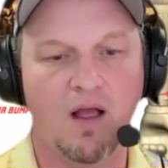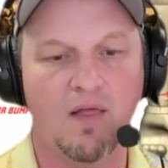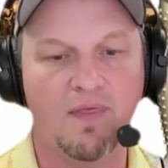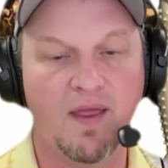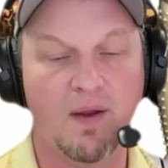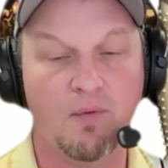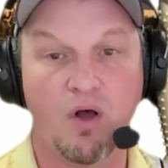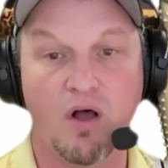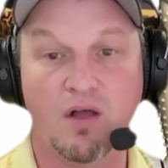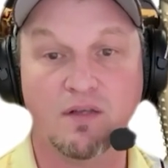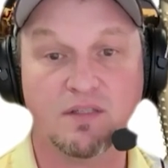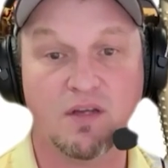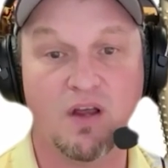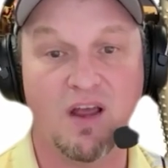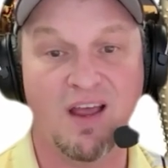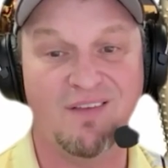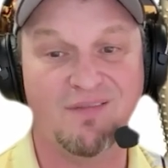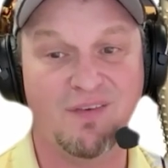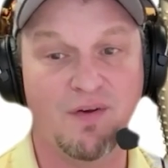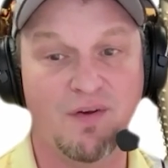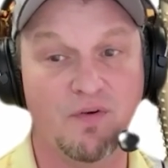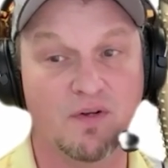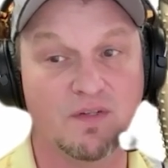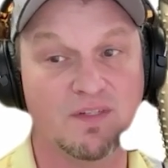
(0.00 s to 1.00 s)
They will also
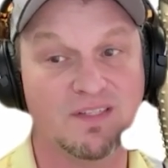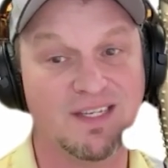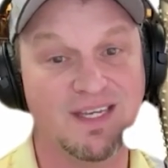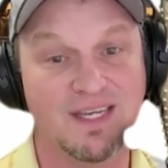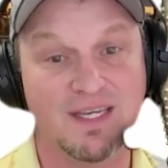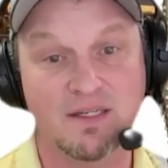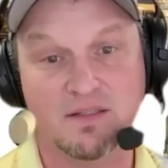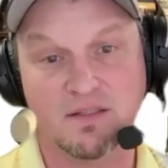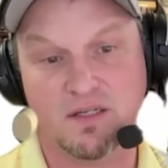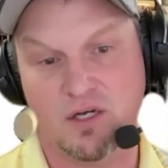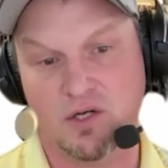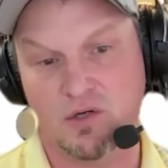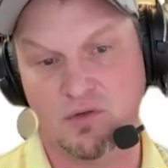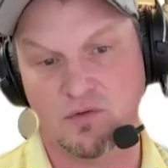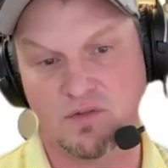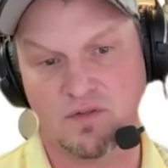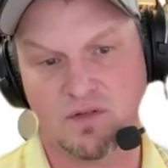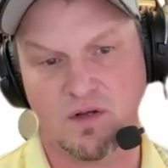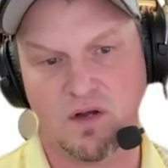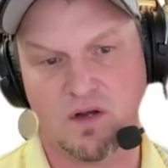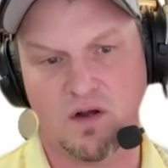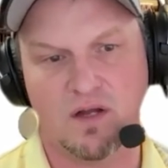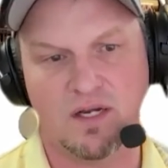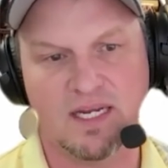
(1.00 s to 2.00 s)
have different skin
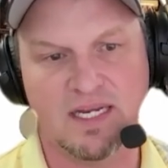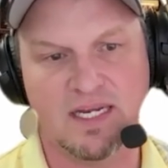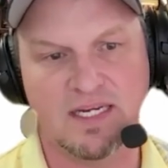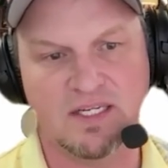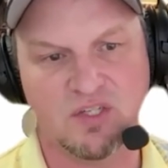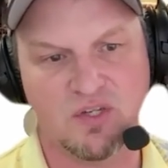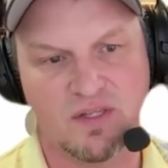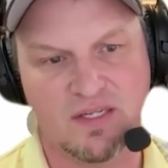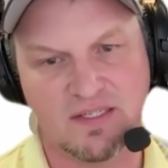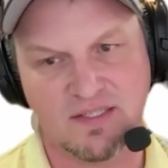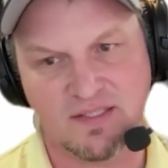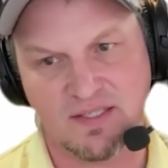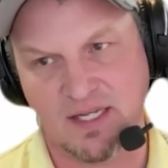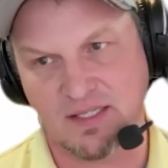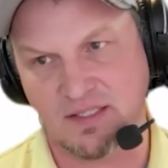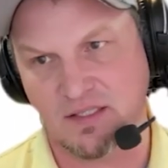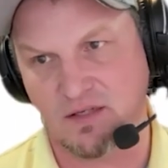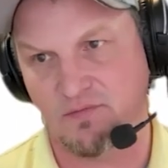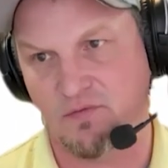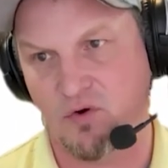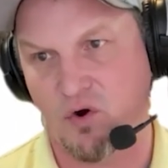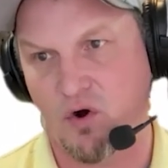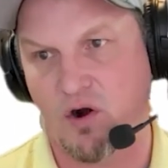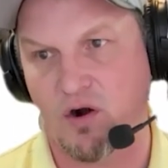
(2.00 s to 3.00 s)
tones on each of these
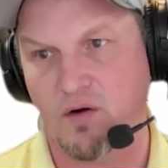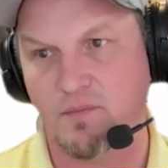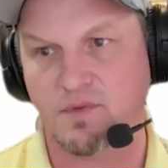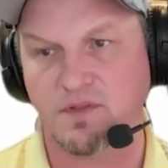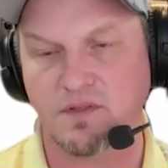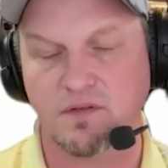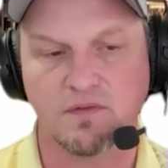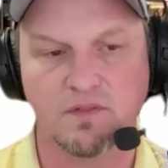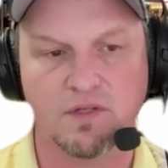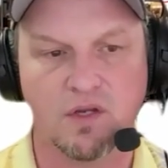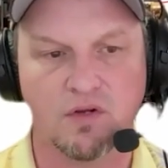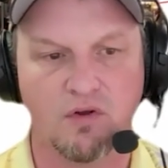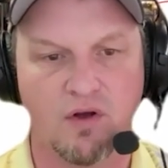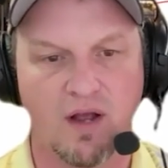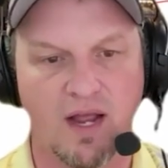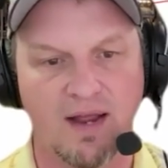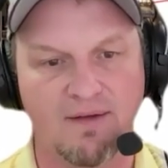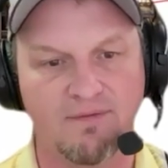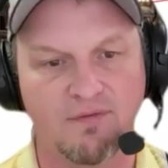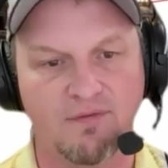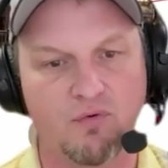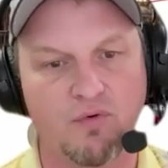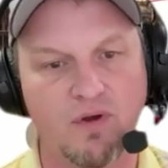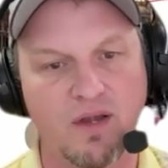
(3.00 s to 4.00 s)
sets of arms. So you'll
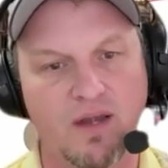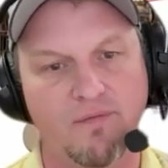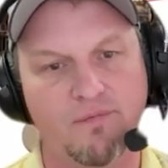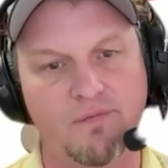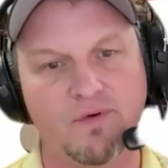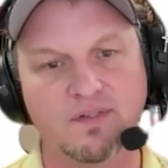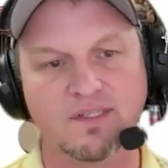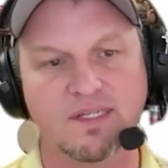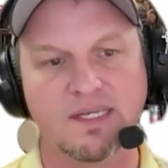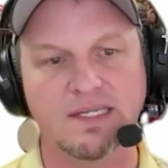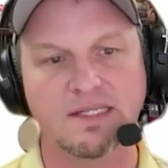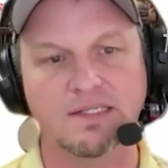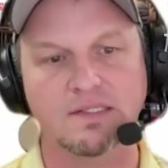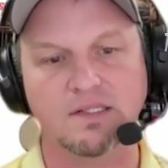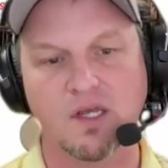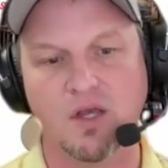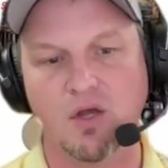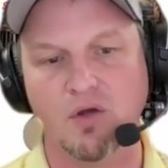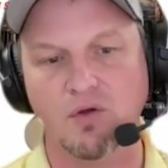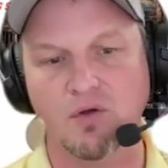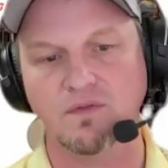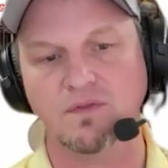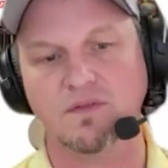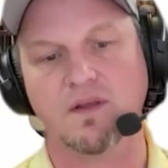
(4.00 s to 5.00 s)
have three different skin
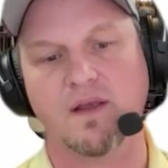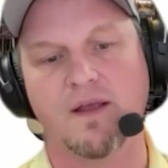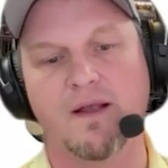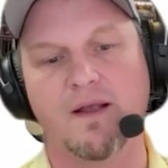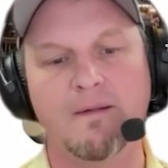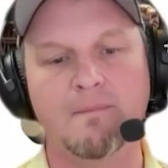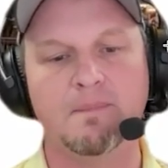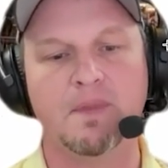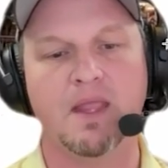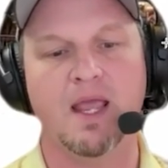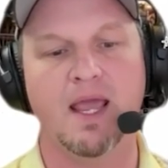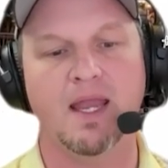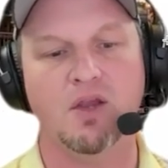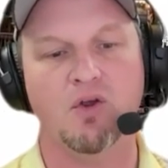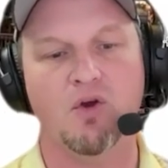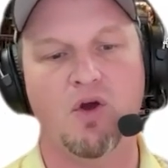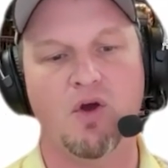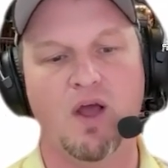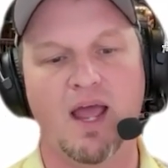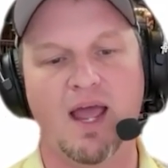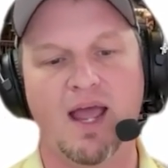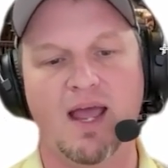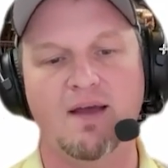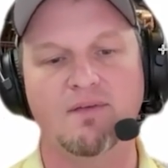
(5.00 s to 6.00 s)
tones and
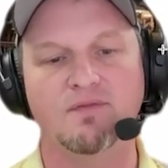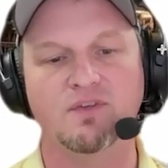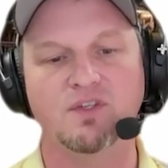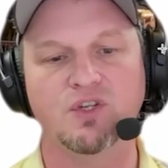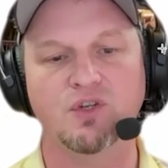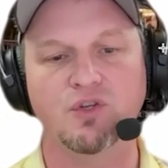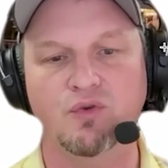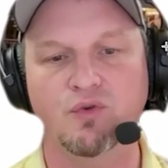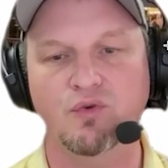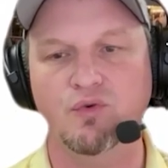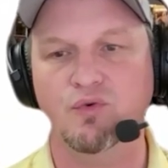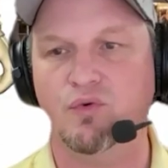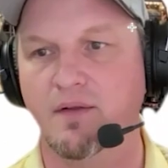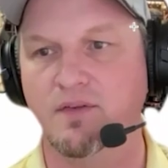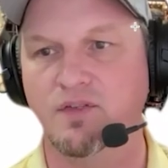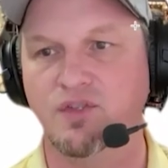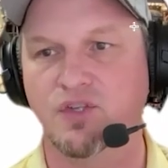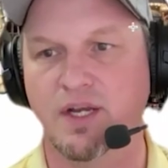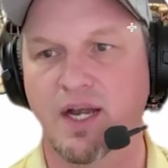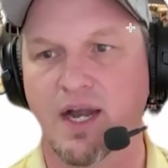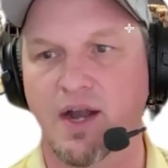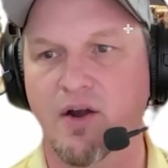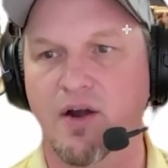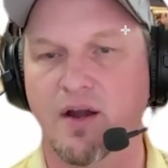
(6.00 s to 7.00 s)
you'll have two
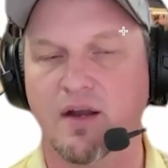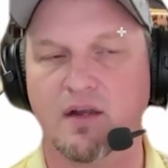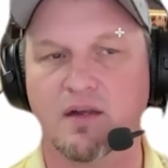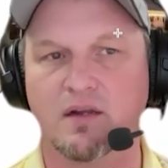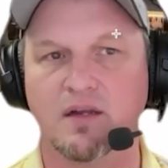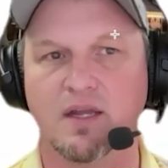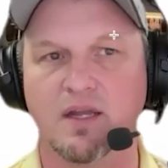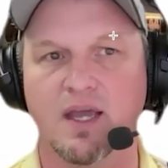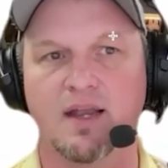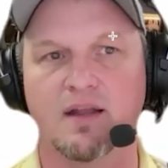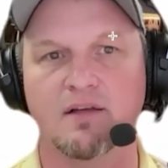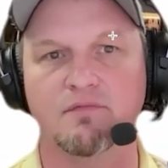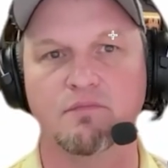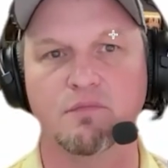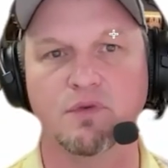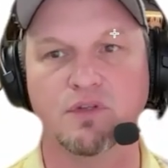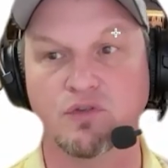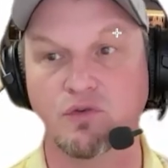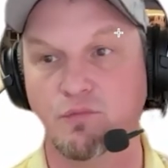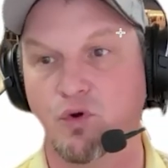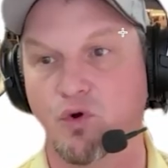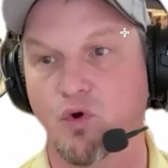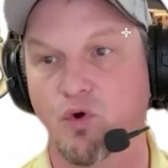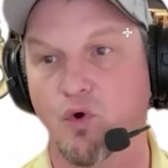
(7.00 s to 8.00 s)
generic kind of
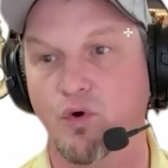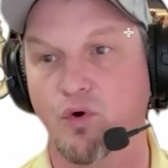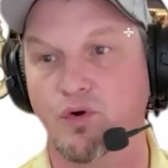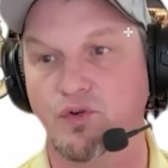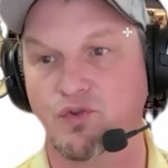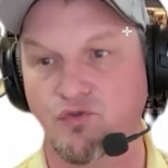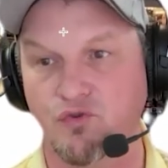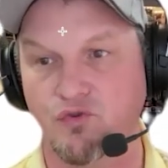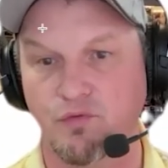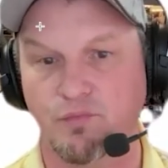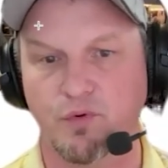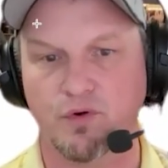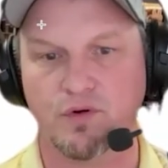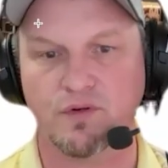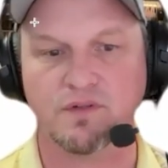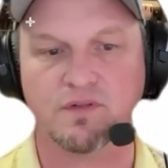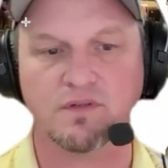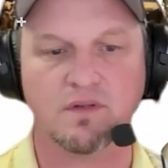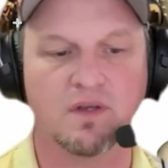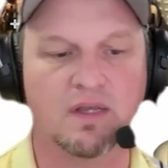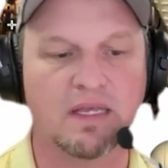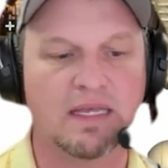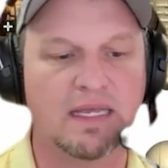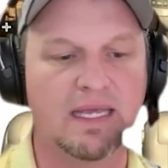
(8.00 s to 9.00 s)
Mazumu Core
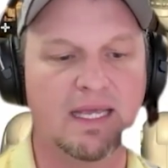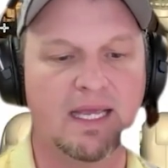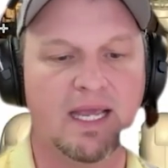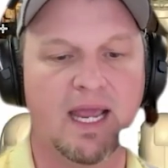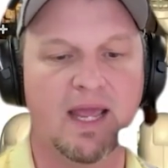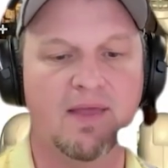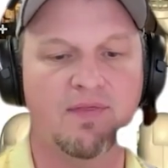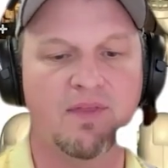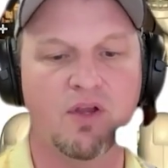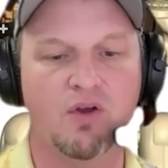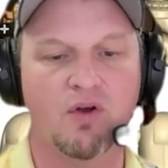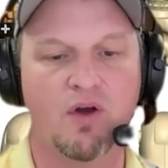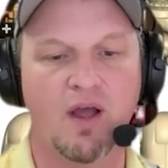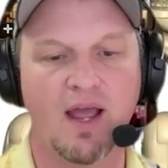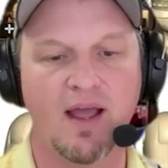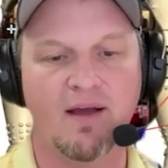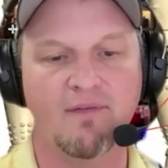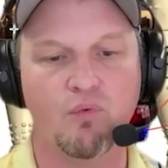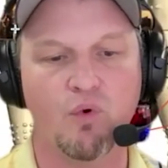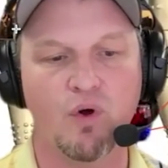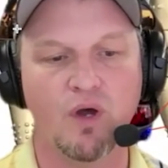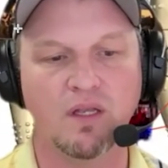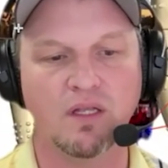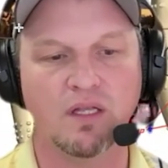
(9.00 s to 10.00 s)
troopers, and then you'll
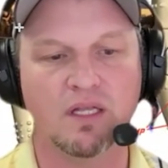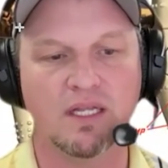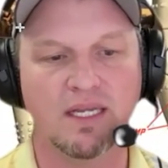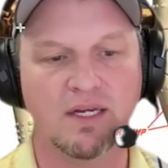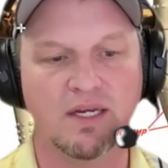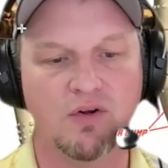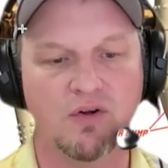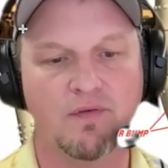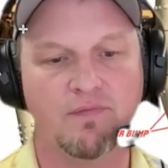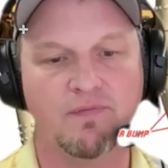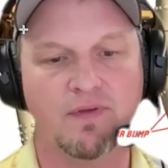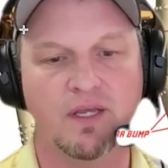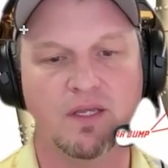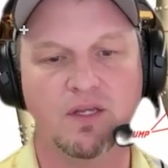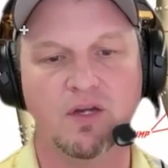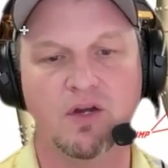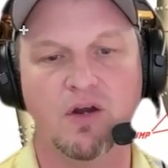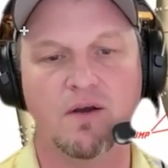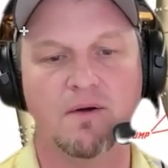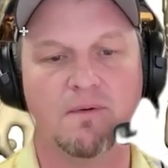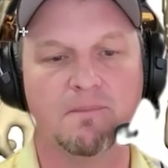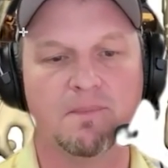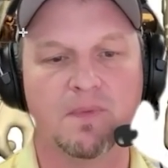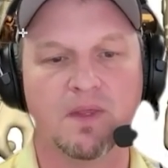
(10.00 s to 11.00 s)
have one leader
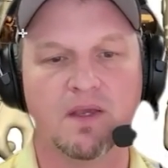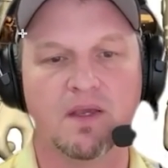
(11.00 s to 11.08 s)
figure.